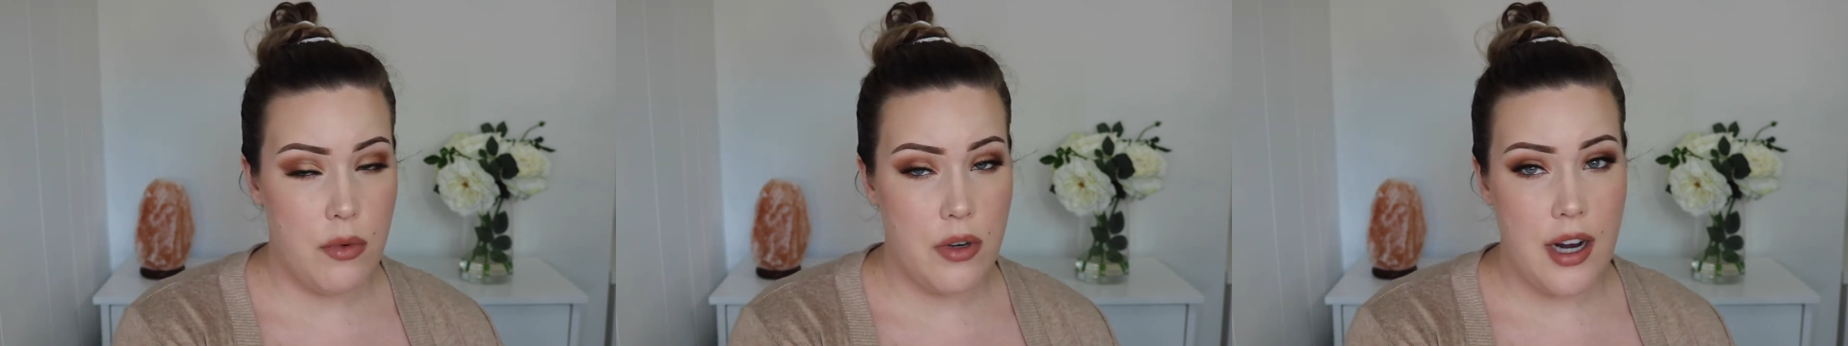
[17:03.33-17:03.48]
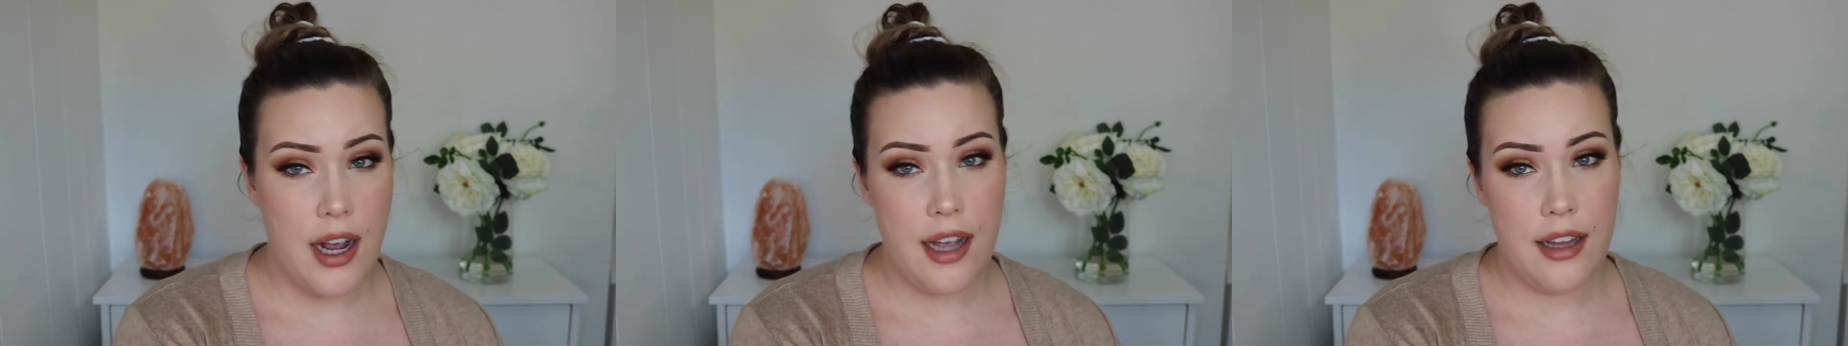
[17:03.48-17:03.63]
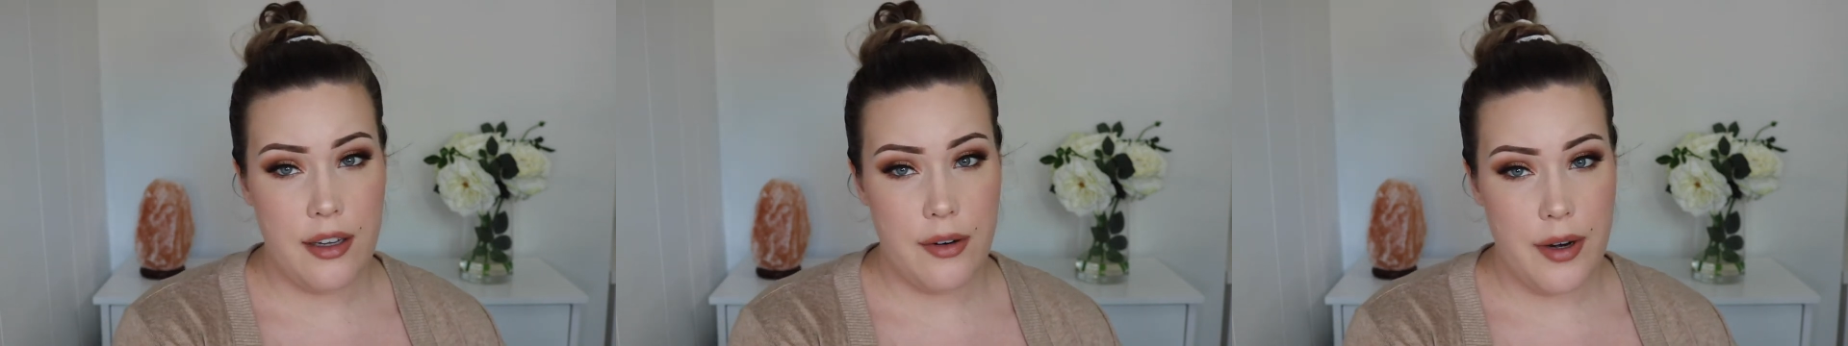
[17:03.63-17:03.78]
would
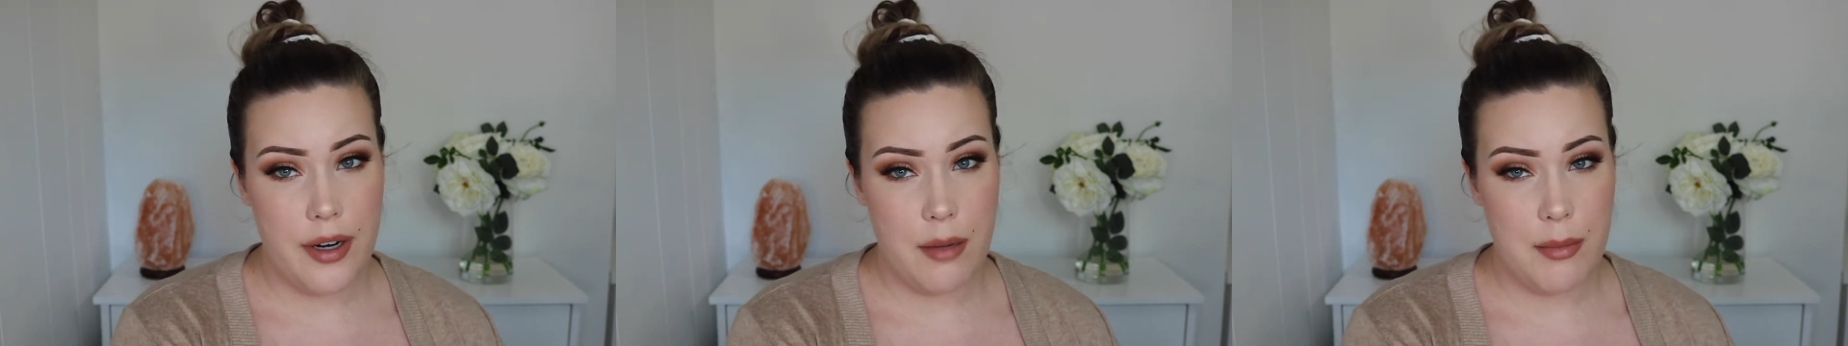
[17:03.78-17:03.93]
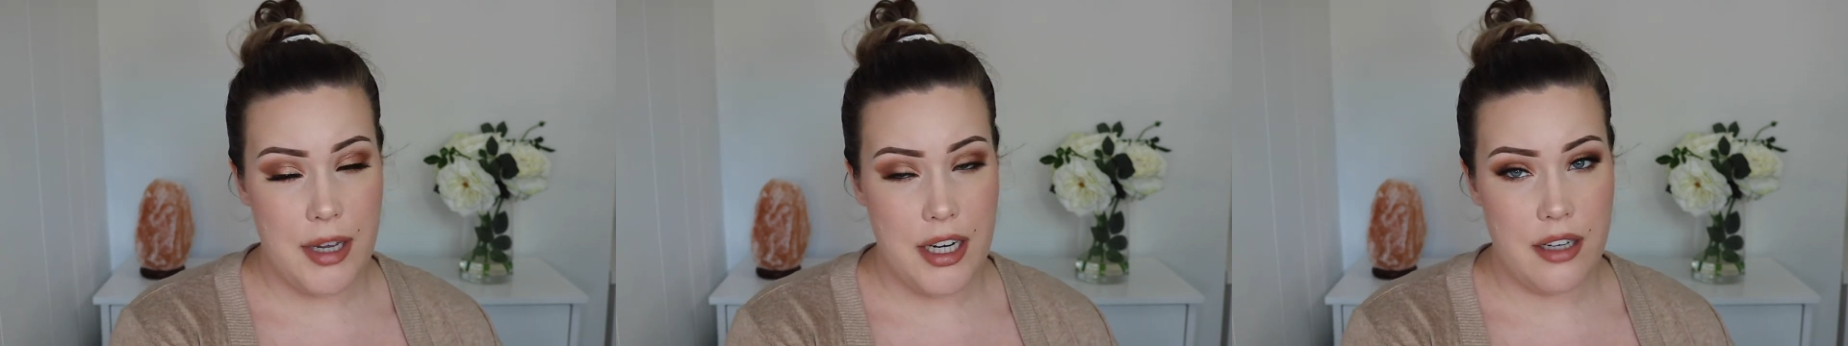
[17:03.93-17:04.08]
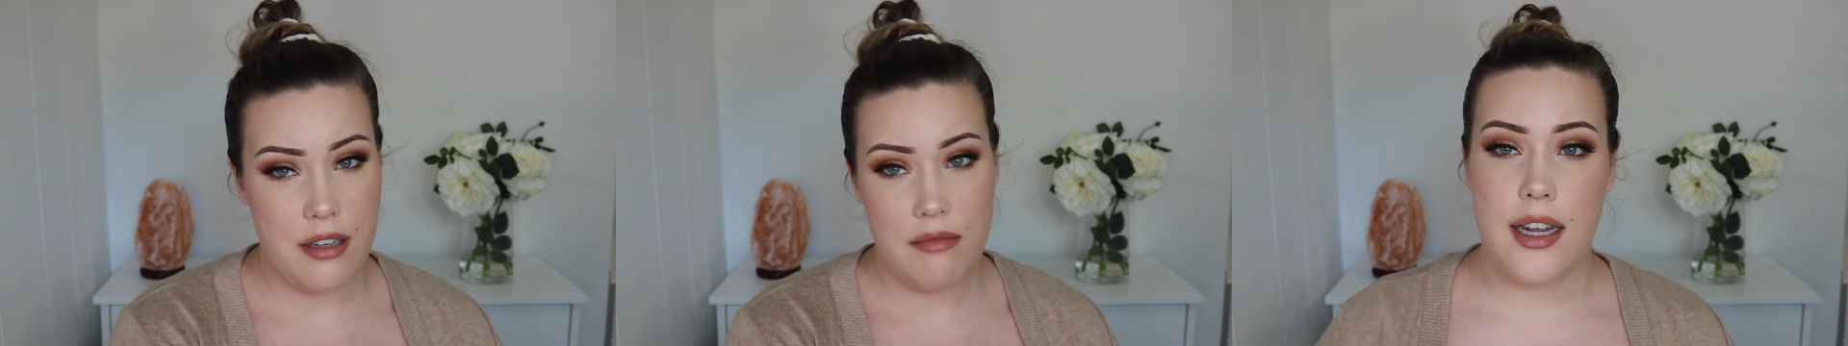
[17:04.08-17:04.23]
highly
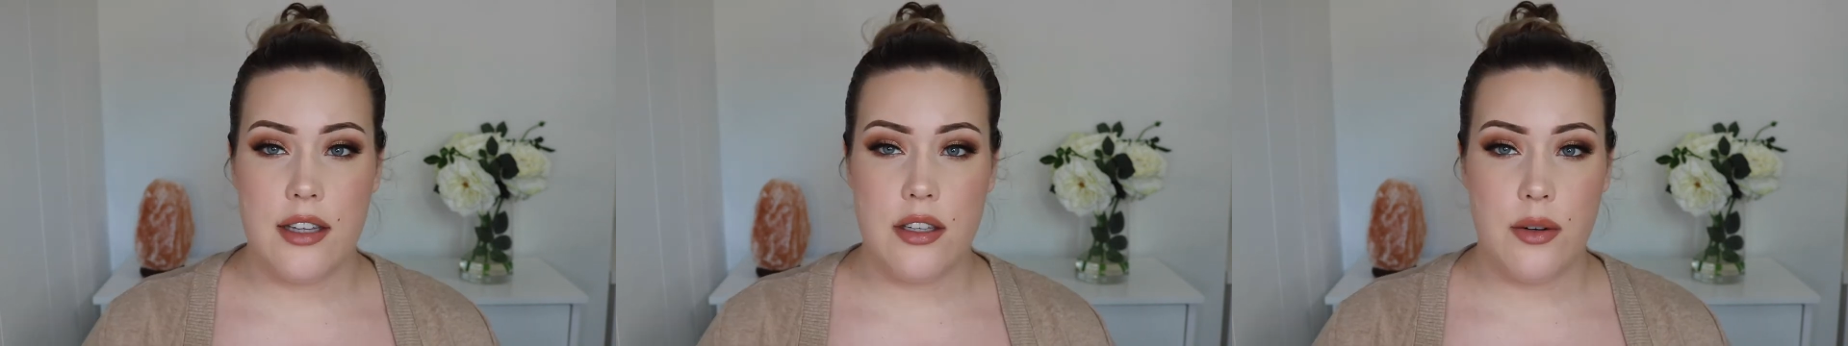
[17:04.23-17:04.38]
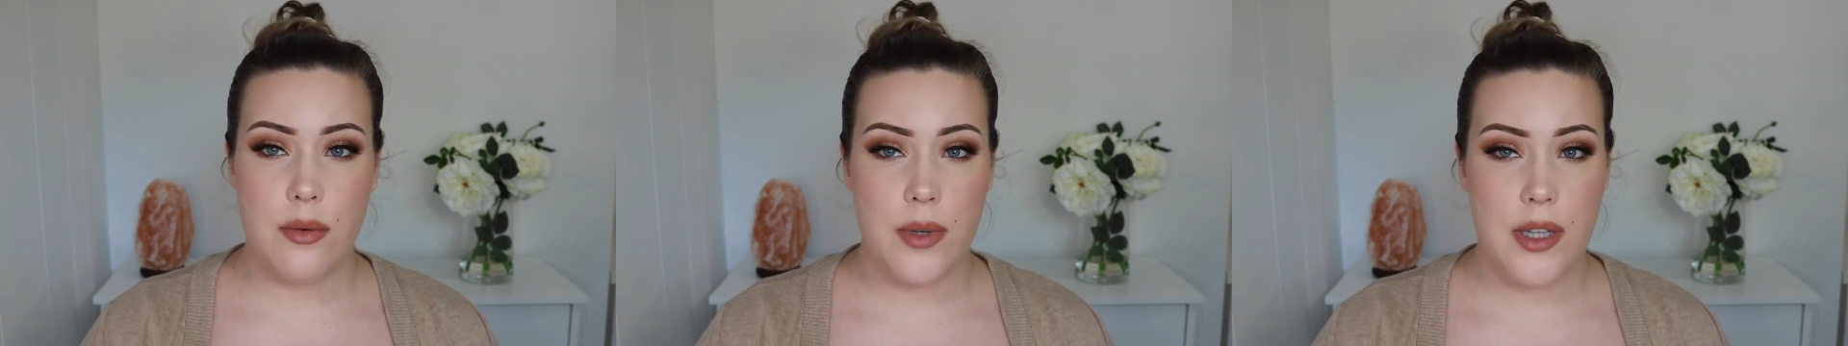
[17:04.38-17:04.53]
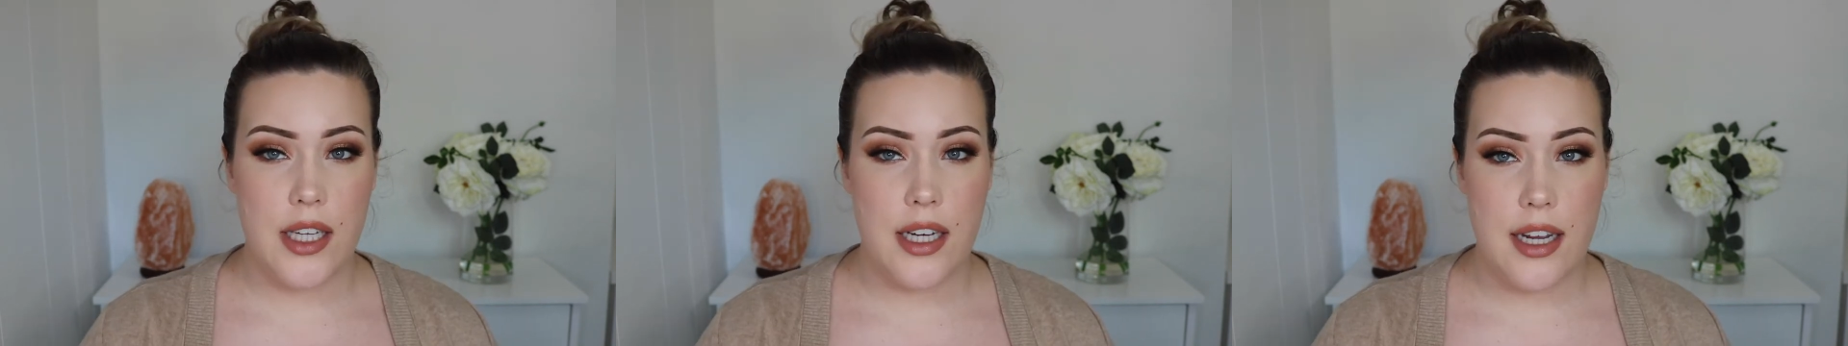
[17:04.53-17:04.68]
recommend it. It's
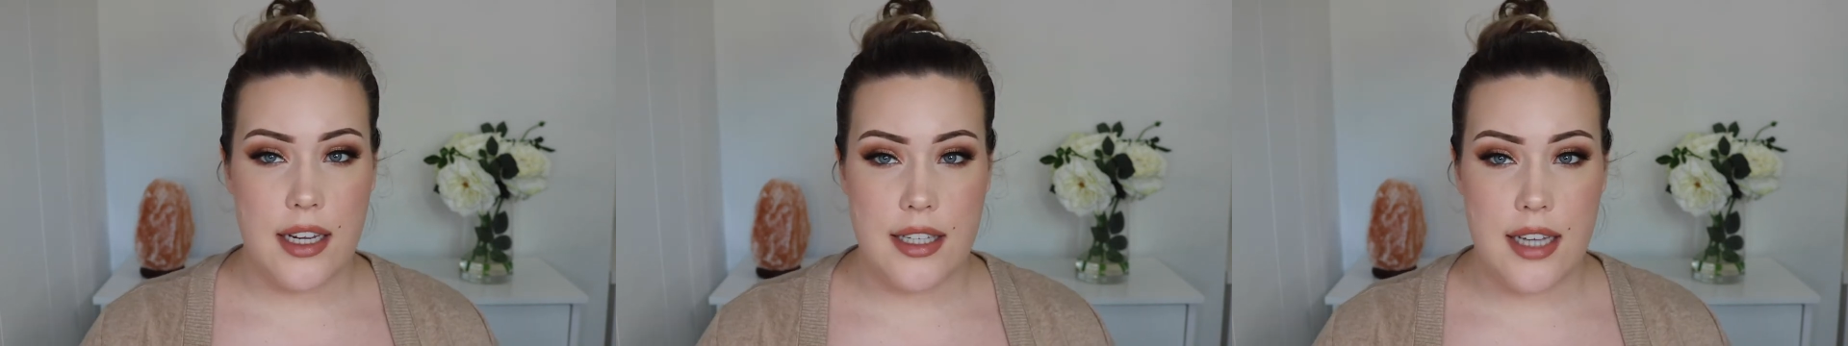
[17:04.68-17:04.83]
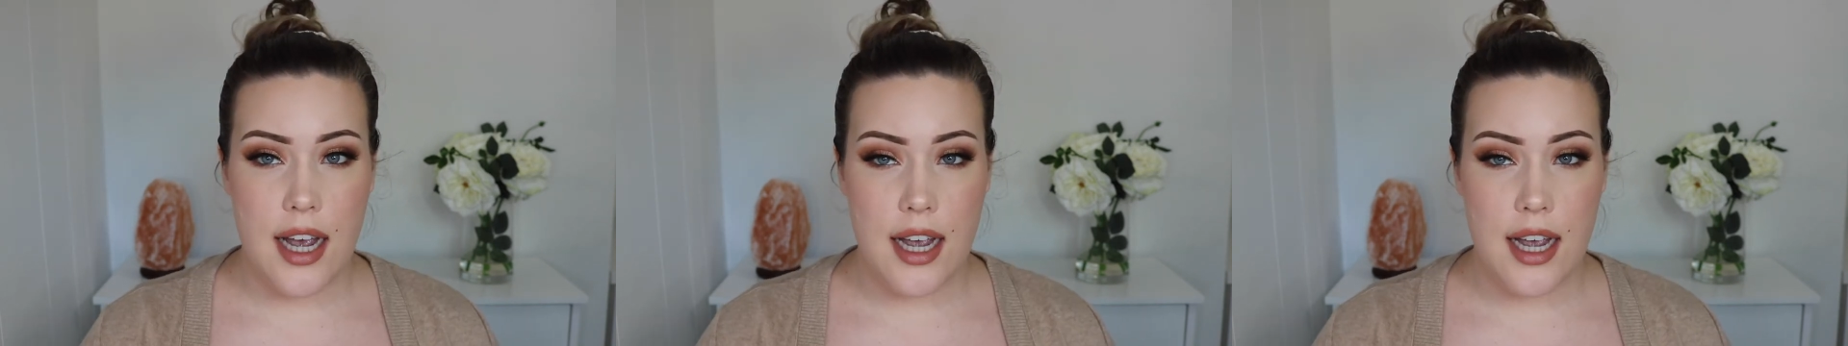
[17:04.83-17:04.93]
a really nice